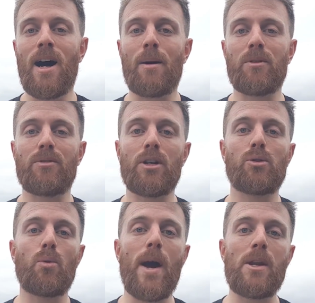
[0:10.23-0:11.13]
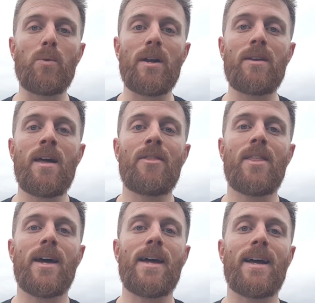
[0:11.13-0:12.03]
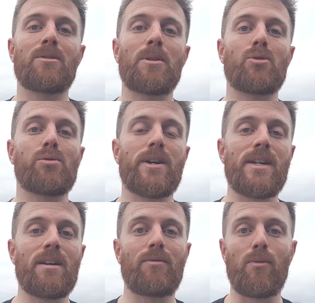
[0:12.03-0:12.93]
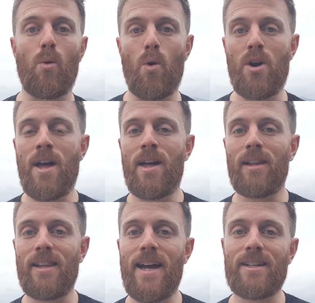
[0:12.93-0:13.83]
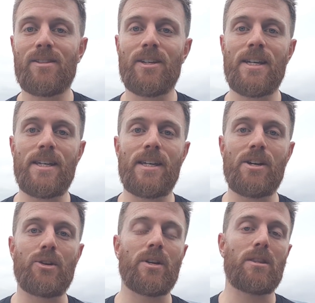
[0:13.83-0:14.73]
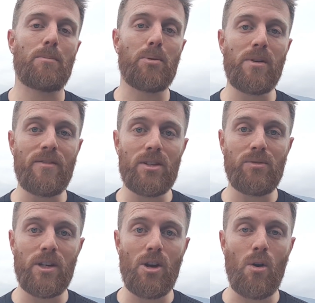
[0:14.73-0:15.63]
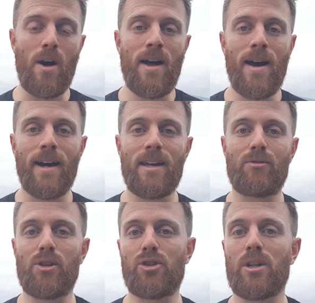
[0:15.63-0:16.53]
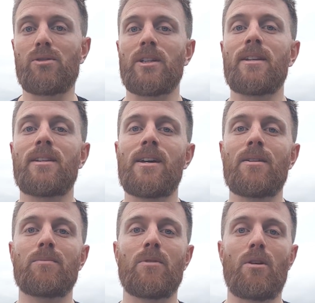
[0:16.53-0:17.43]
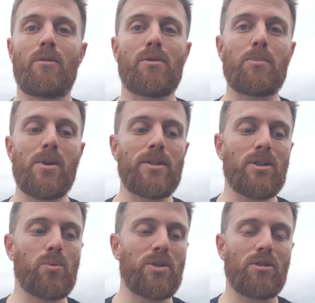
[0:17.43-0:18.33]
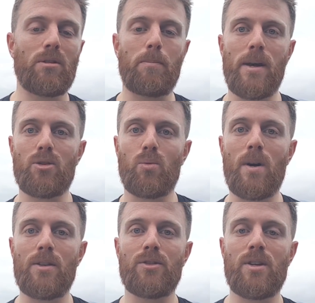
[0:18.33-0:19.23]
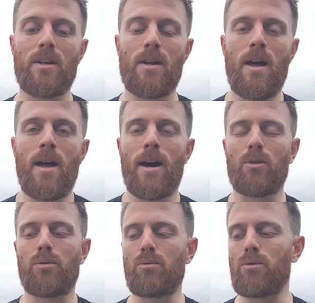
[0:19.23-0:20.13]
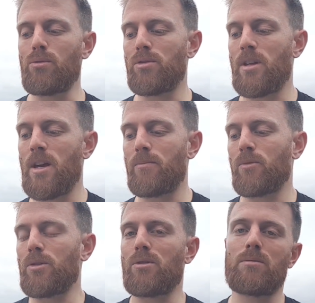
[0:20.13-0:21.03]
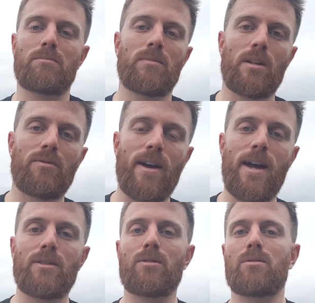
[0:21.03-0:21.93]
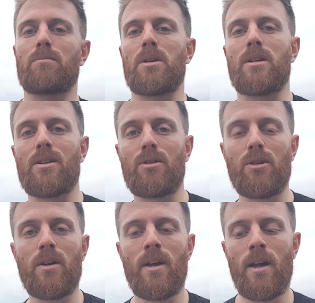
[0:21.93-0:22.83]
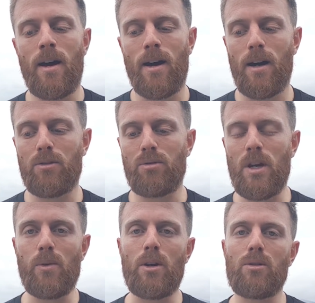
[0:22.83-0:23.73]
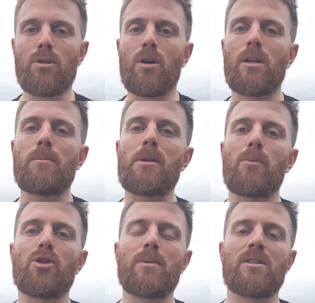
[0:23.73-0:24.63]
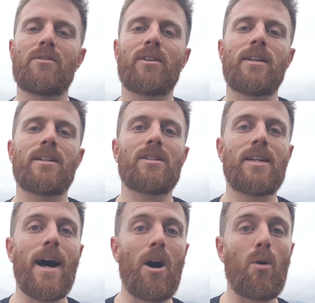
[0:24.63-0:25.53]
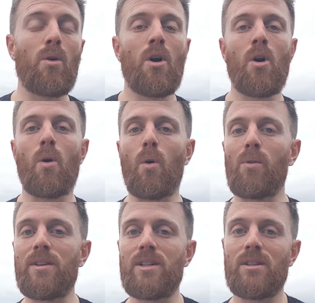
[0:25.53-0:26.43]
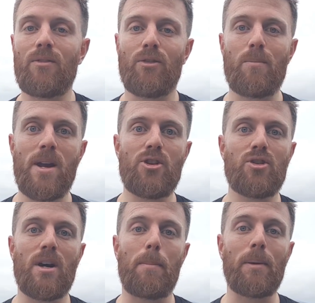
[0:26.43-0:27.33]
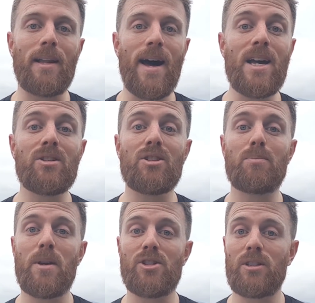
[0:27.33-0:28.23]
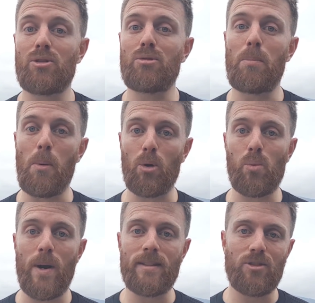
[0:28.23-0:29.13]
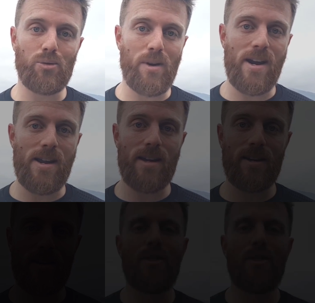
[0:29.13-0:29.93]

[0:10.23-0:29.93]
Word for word: I'm referring to anyone that has been training for less than a year. In the previous video I gave you a general idea of rep ranges which are the best ones and how to use them when you're advanced, beginner. Uh, today we're going to talk a little bit more specifically and see how all this information applies especially to bodyweight training.